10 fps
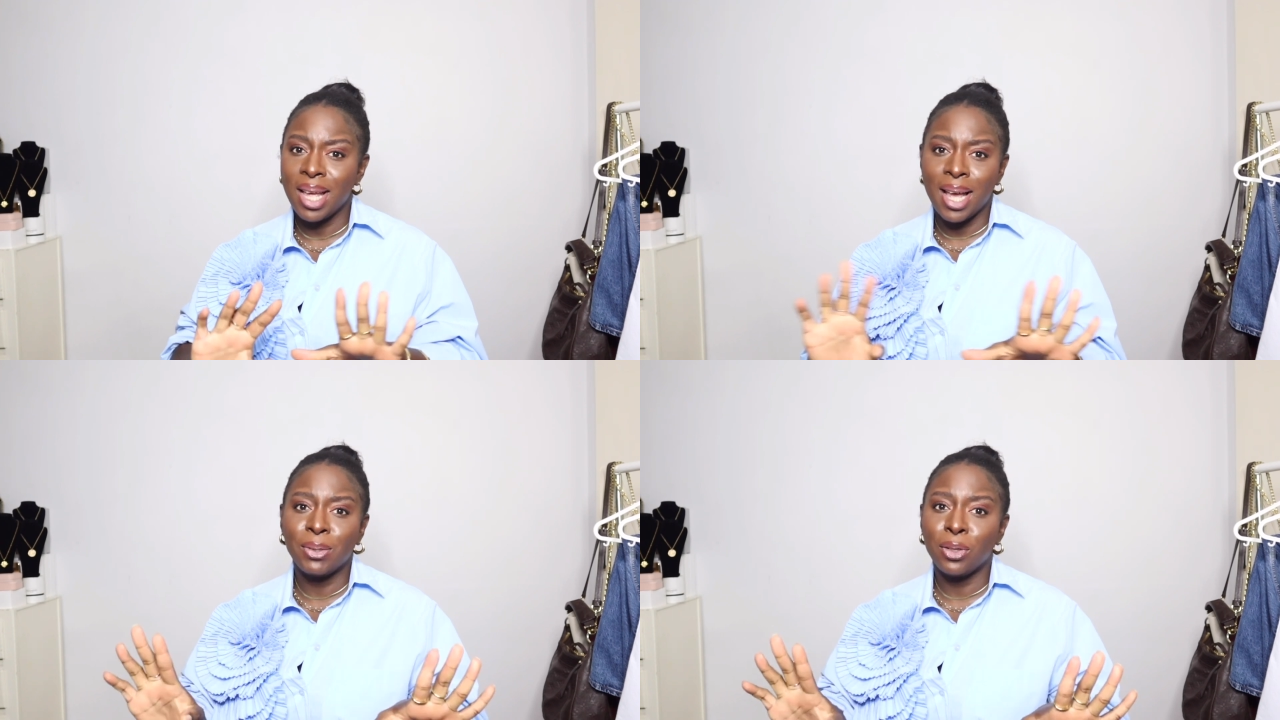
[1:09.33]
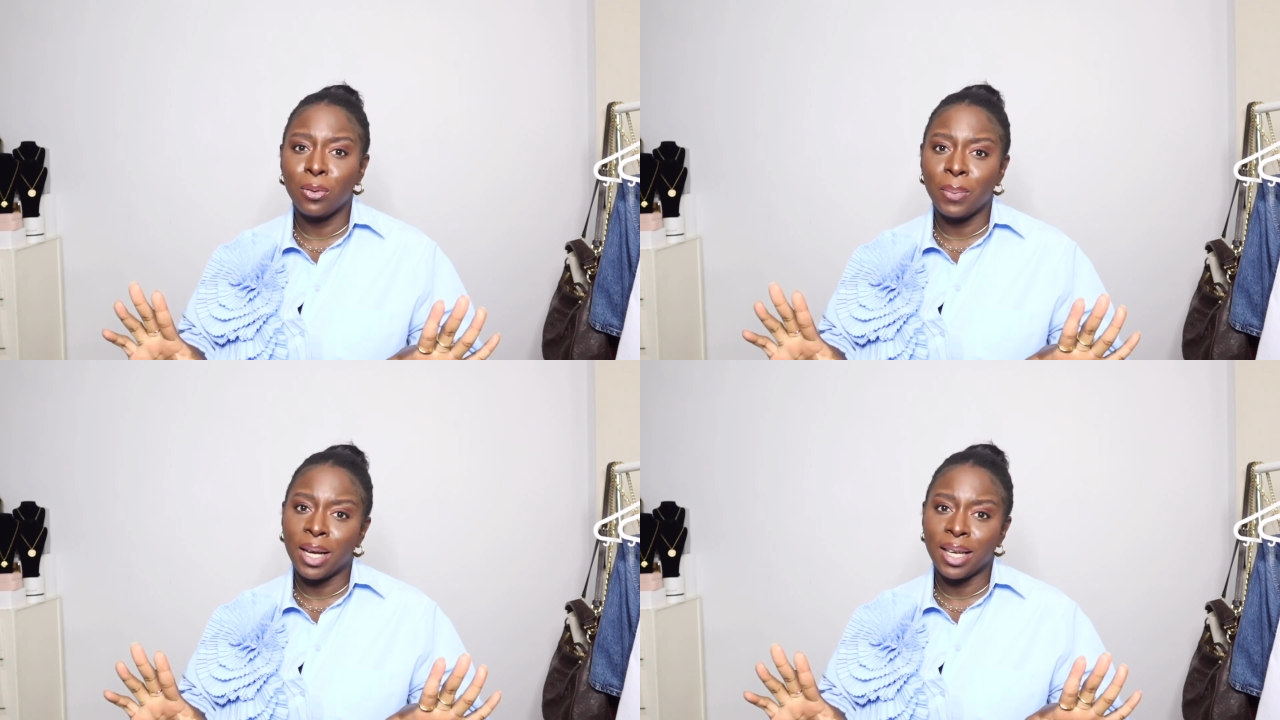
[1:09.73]

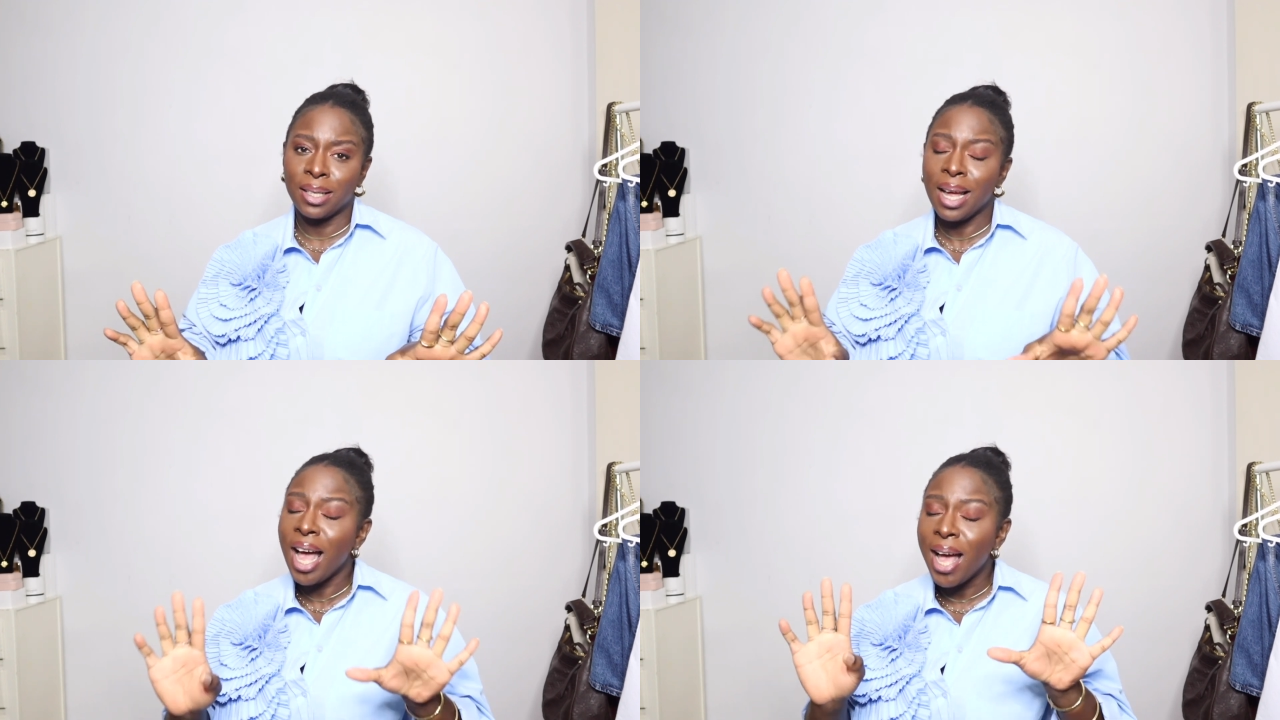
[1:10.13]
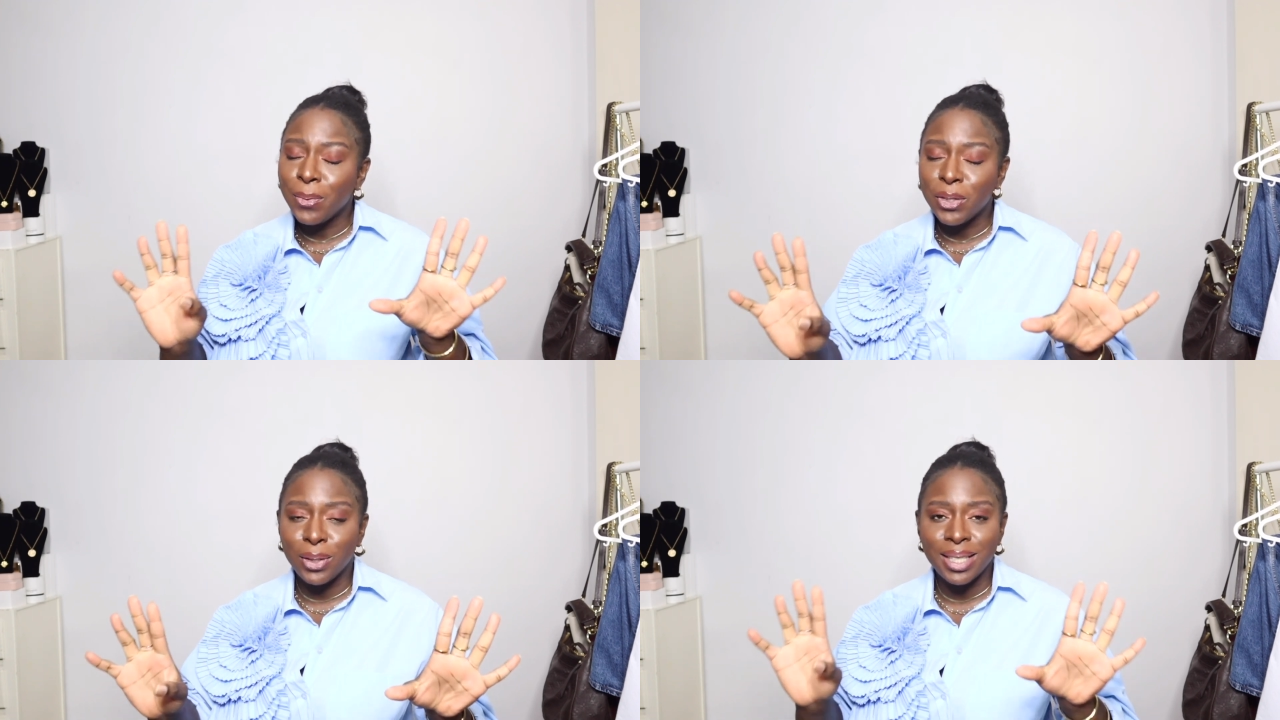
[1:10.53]
absolute bargain,
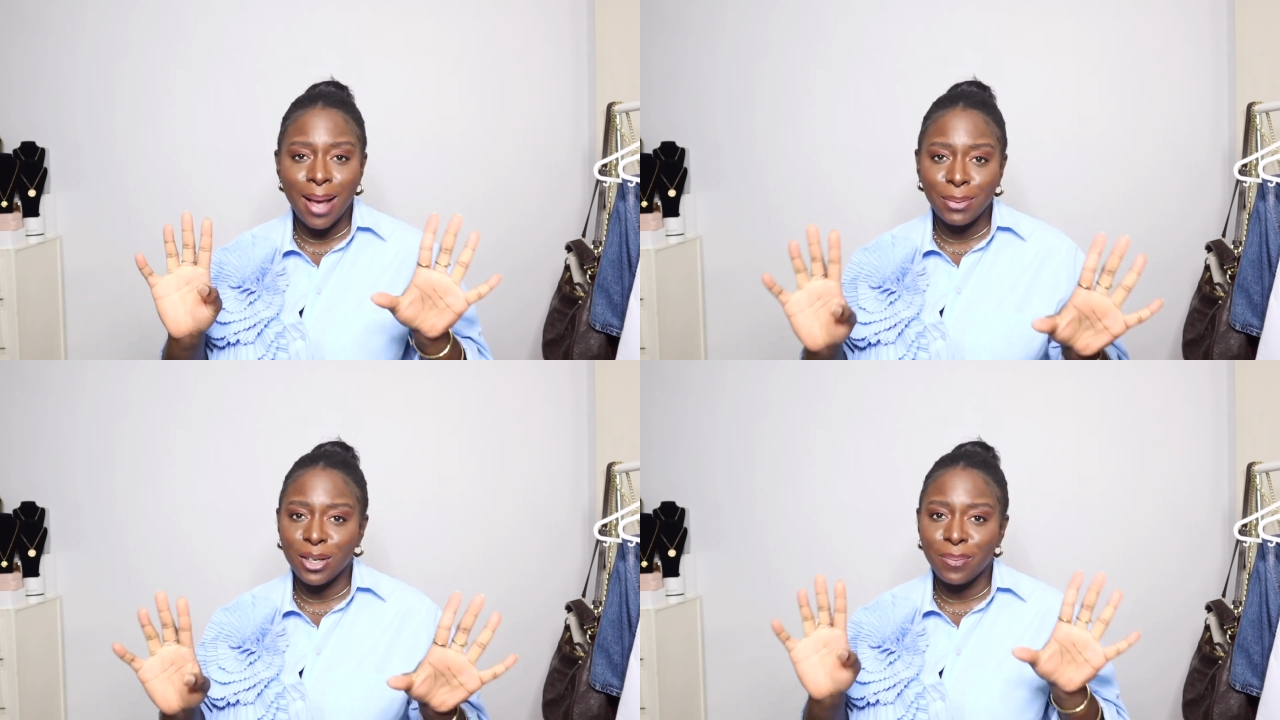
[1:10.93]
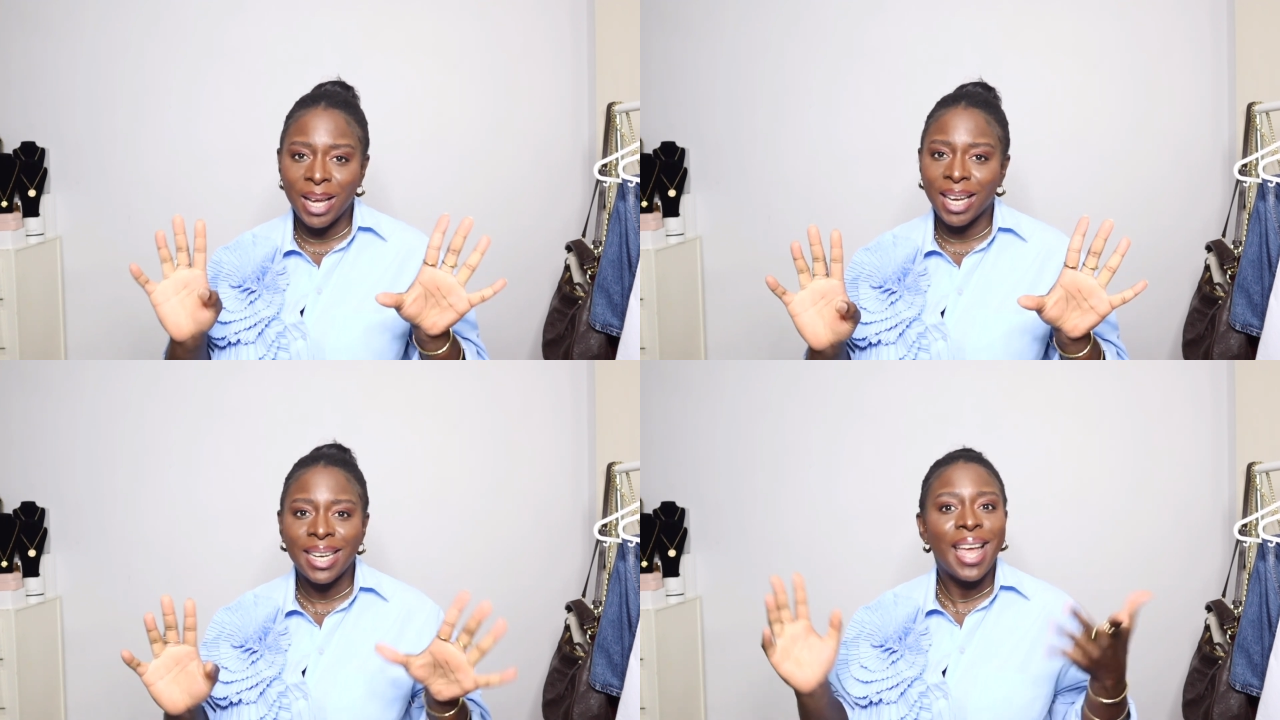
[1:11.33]
absolute
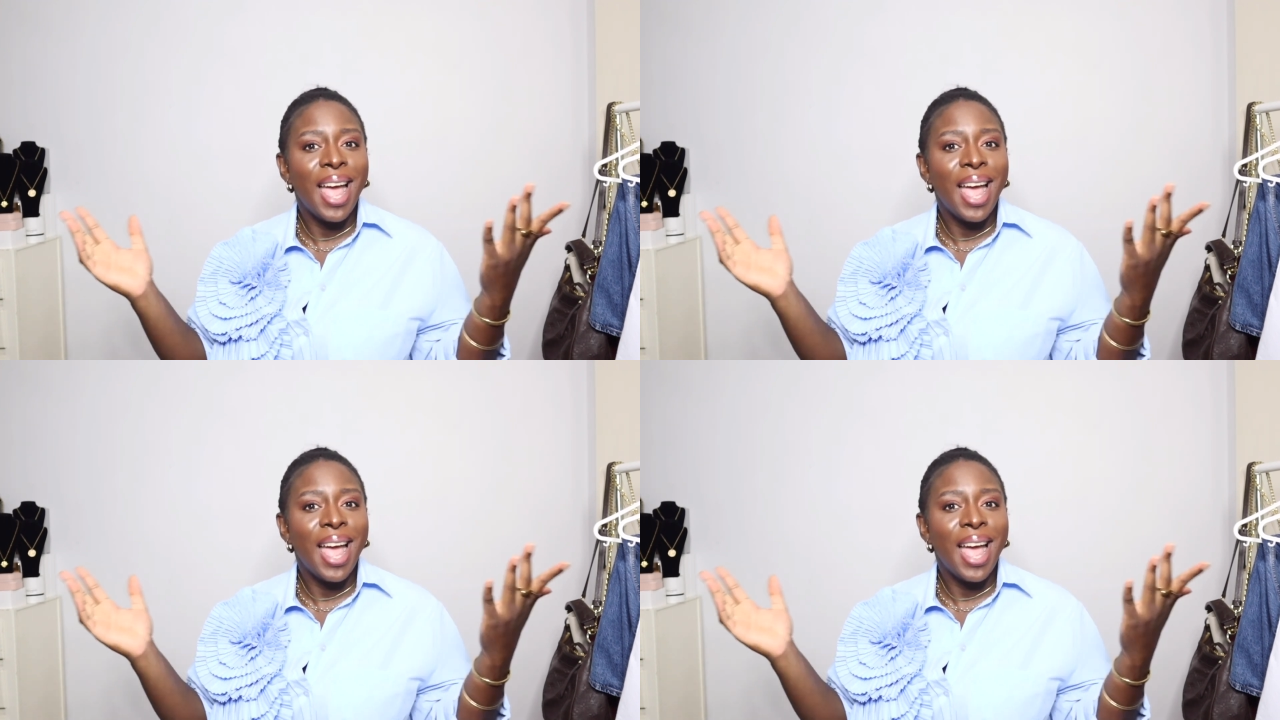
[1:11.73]
bargain.